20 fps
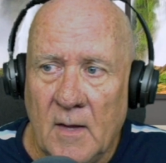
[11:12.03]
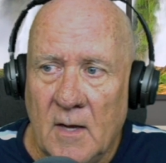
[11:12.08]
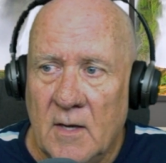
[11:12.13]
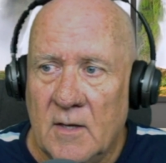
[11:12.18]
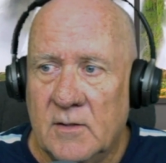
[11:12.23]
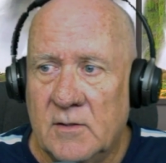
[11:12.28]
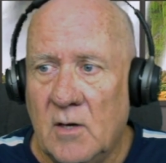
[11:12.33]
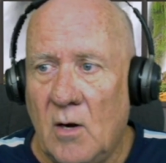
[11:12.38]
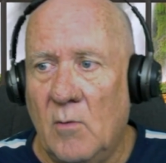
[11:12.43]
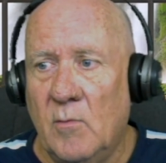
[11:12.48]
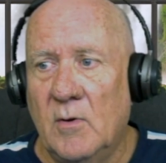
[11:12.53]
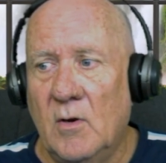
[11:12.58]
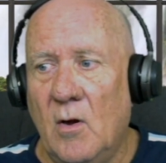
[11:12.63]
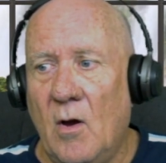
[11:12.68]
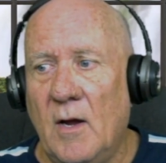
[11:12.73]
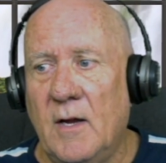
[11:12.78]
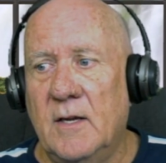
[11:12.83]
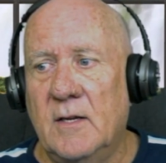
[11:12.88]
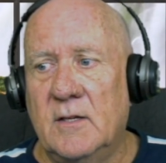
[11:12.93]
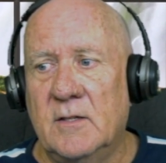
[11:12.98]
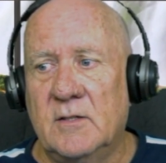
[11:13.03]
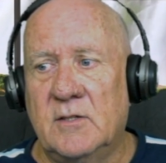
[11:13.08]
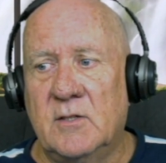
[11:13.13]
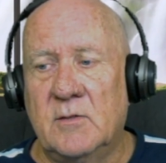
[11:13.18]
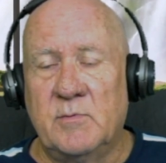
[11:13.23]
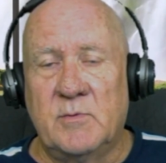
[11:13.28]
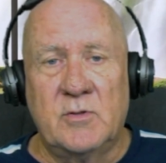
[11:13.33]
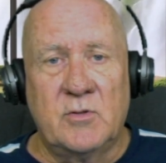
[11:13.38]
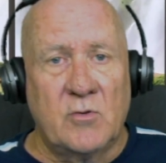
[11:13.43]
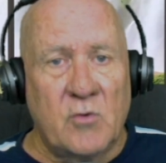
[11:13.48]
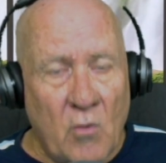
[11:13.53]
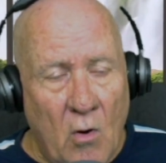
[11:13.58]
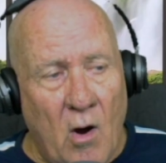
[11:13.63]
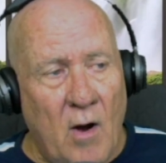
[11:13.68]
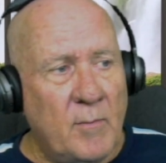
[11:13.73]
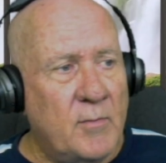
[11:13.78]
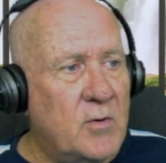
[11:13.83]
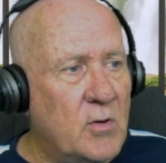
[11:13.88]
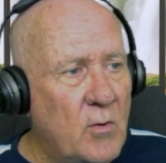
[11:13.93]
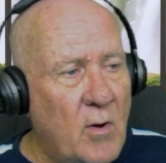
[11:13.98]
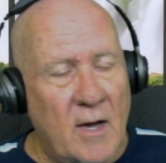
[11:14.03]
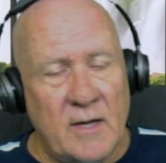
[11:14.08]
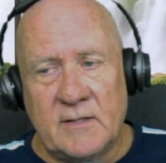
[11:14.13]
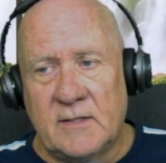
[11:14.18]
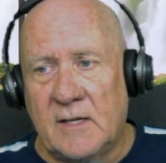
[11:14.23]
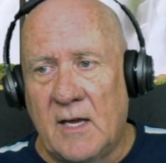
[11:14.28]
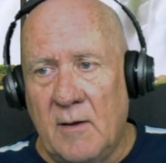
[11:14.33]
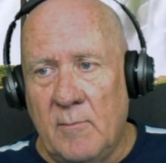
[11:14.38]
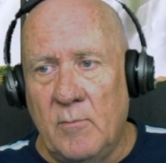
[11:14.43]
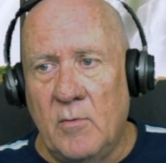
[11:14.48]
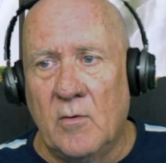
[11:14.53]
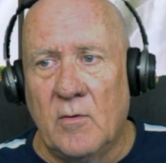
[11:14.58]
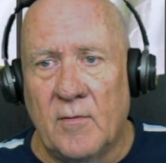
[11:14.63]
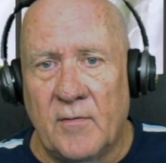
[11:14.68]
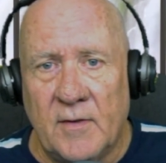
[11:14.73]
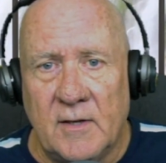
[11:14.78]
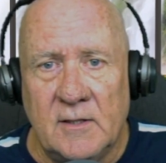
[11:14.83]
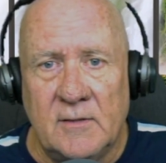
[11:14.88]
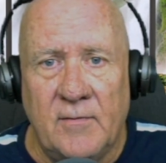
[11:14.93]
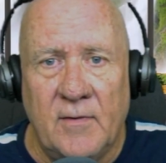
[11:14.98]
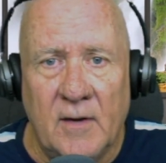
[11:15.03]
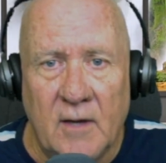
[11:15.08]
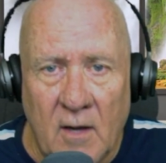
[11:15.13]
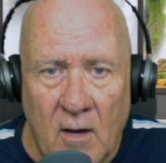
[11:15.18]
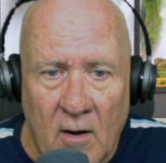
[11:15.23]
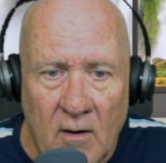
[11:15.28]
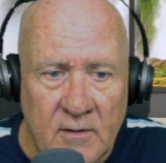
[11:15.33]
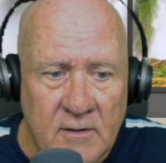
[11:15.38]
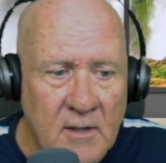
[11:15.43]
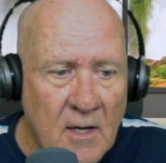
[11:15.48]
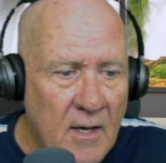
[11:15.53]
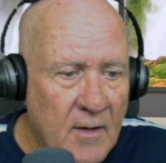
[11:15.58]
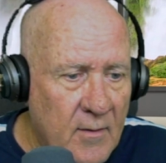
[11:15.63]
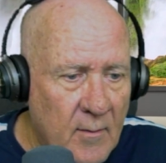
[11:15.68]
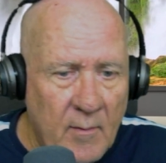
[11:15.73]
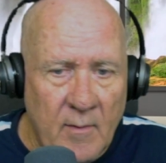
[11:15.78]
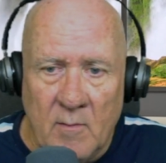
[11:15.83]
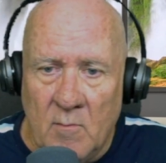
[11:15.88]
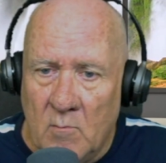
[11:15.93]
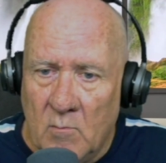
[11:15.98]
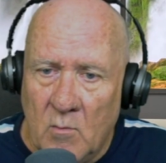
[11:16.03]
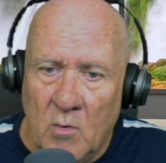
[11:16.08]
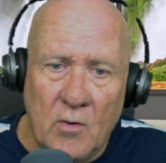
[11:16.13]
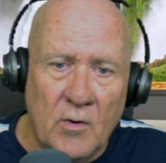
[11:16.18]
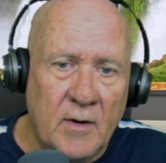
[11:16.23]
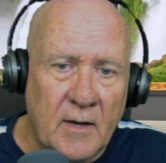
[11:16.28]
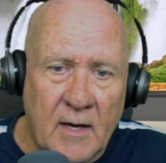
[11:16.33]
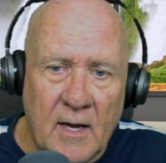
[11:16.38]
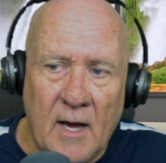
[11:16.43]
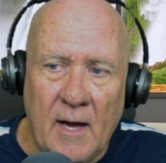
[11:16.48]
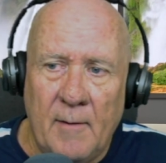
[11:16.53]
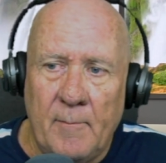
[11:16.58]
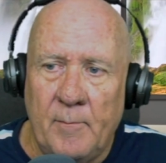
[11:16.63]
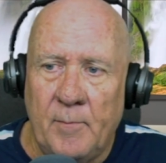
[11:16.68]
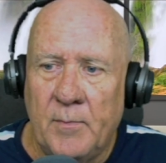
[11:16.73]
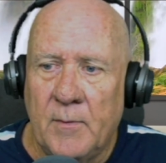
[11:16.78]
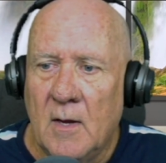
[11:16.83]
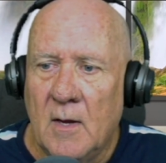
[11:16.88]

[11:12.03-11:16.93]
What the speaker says: So we'd like you to subscribe to us, get more of these videos. There'll be more to come.